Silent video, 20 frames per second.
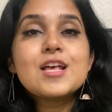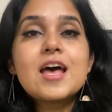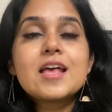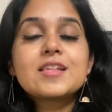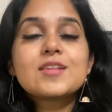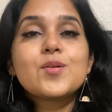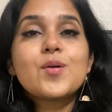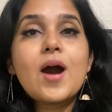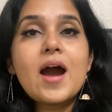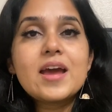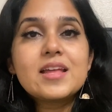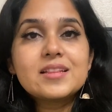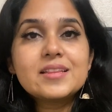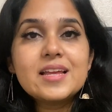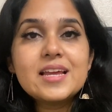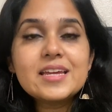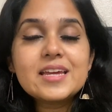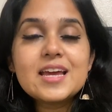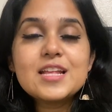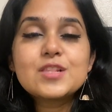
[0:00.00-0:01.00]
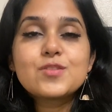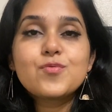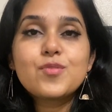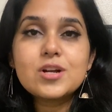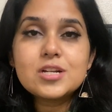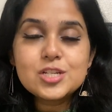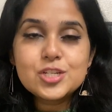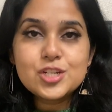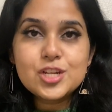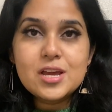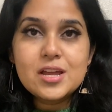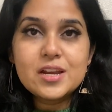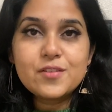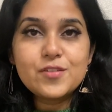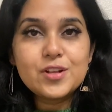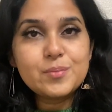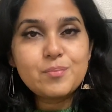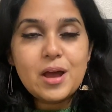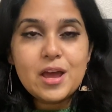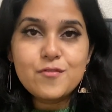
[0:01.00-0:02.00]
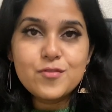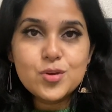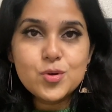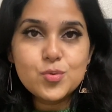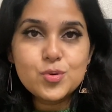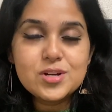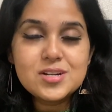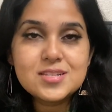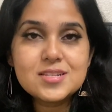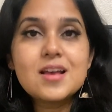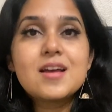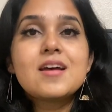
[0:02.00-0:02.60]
So I think it's worth sharing with my viewers.